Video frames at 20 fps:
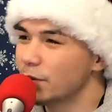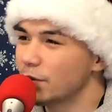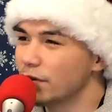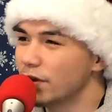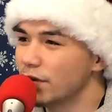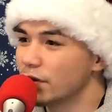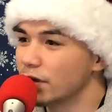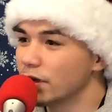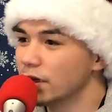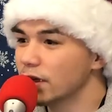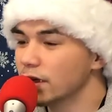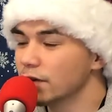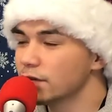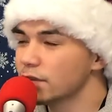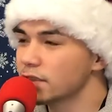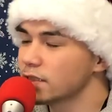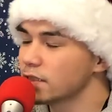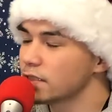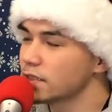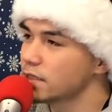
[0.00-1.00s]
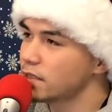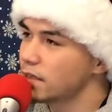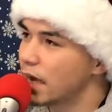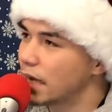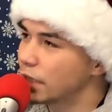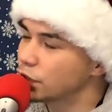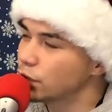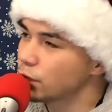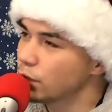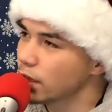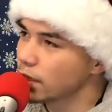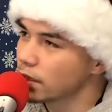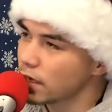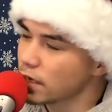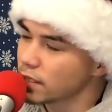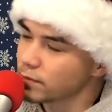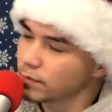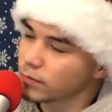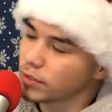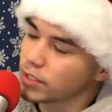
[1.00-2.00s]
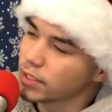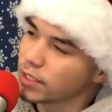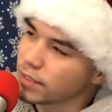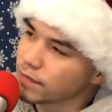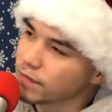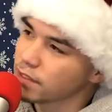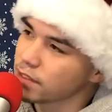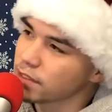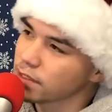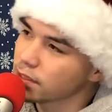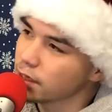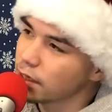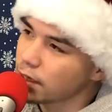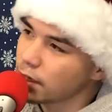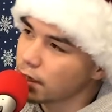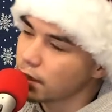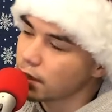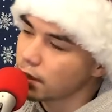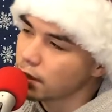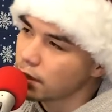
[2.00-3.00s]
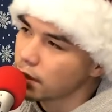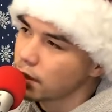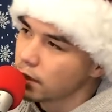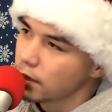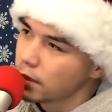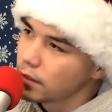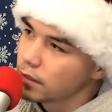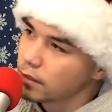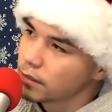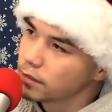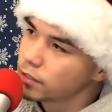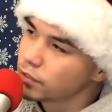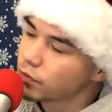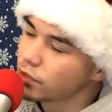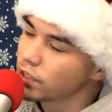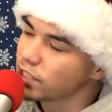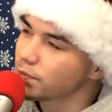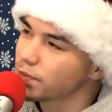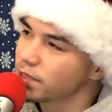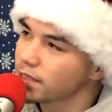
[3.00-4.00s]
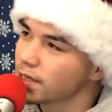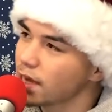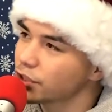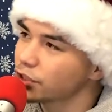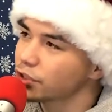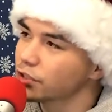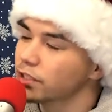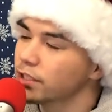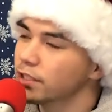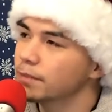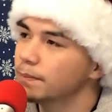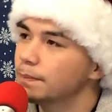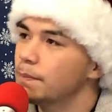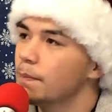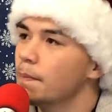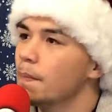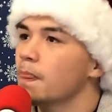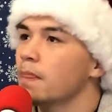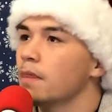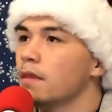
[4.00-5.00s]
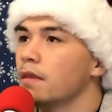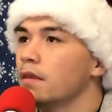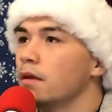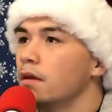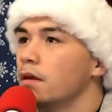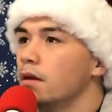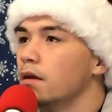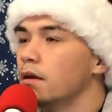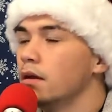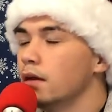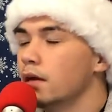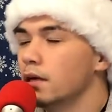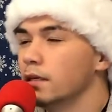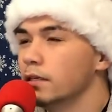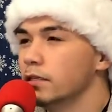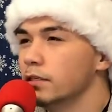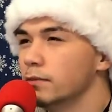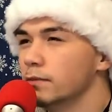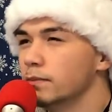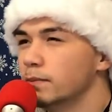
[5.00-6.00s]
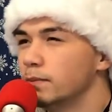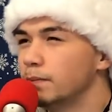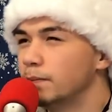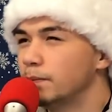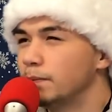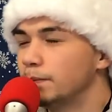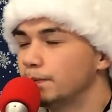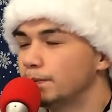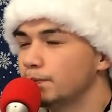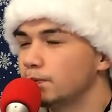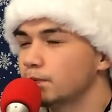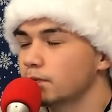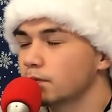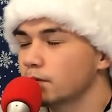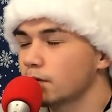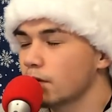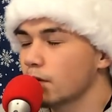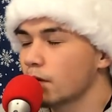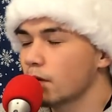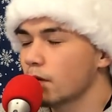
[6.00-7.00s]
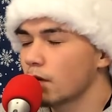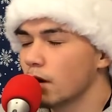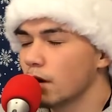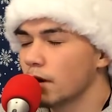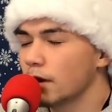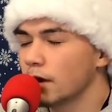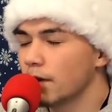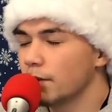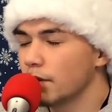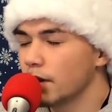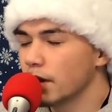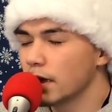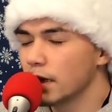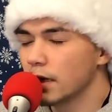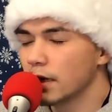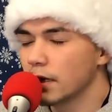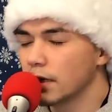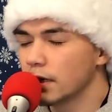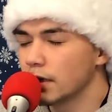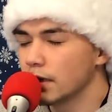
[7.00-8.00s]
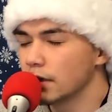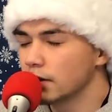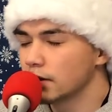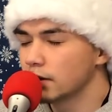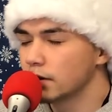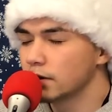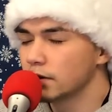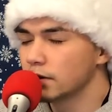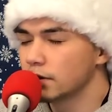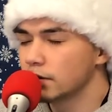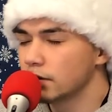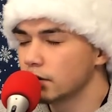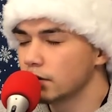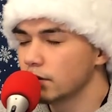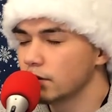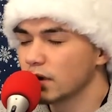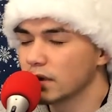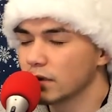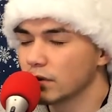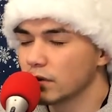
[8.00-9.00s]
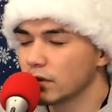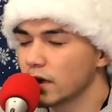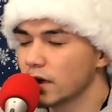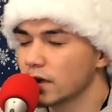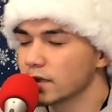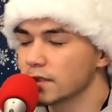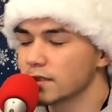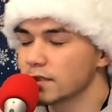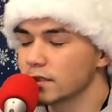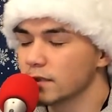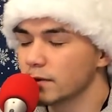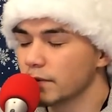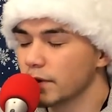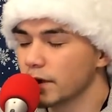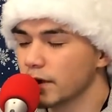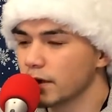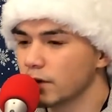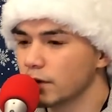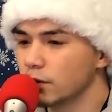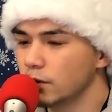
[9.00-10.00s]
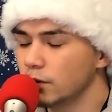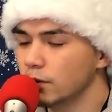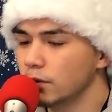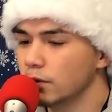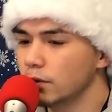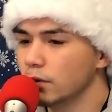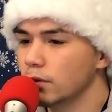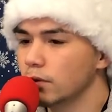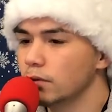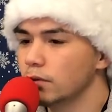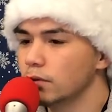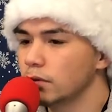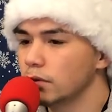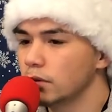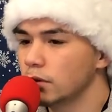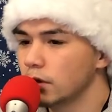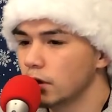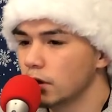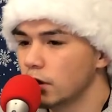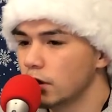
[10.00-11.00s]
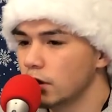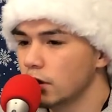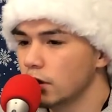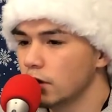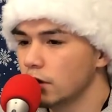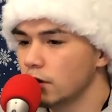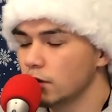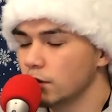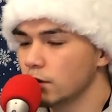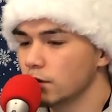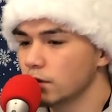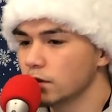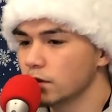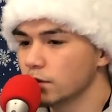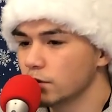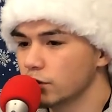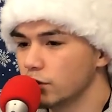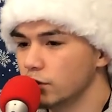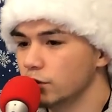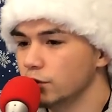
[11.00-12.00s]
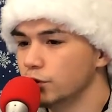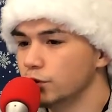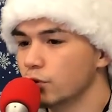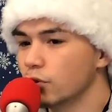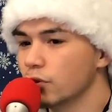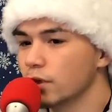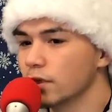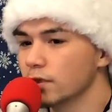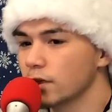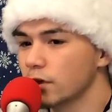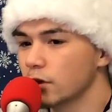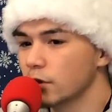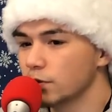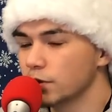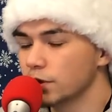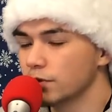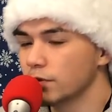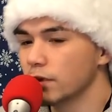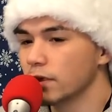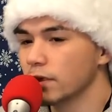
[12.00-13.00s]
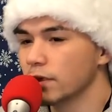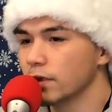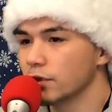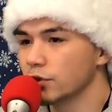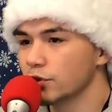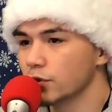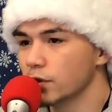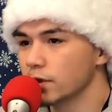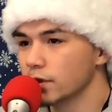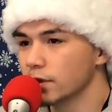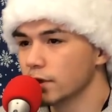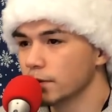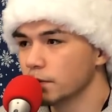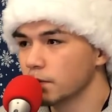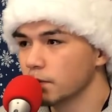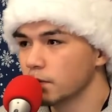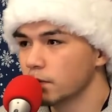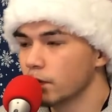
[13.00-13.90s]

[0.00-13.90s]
of giving gifts. I actually went and got some good gifts this Christmas, actually. I got my little cousin some cool Jordans. I hope she really enjoys them.